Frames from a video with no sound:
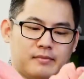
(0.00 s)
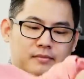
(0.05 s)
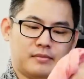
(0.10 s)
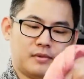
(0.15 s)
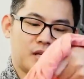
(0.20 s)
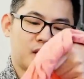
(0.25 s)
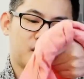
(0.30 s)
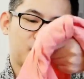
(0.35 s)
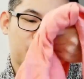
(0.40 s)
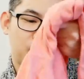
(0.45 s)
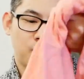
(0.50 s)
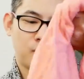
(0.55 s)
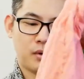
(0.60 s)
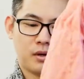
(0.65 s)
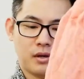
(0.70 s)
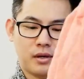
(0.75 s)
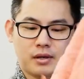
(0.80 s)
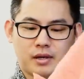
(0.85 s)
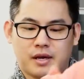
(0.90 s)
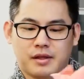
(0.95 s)
This
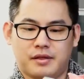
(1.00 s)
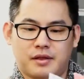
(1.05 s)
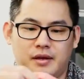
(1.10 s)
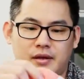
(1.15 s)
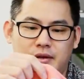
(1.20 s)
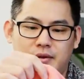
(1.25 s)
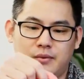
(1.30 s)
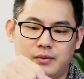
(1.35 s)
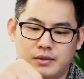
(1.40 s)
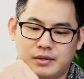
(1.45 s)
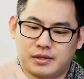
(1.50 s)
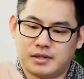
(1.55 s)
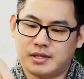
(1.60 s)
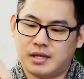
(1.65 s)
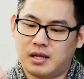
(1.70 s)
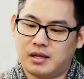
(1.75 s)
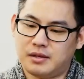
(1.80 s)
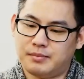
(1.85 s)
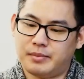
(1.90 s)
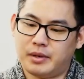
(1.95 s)
one I think was a
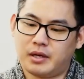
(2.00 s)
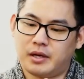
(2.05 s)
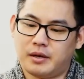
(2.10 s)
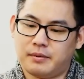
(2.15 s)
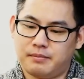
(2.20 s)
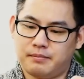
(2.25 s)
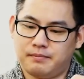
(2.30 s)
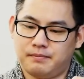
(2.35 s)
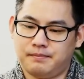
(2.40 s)
solid pickup.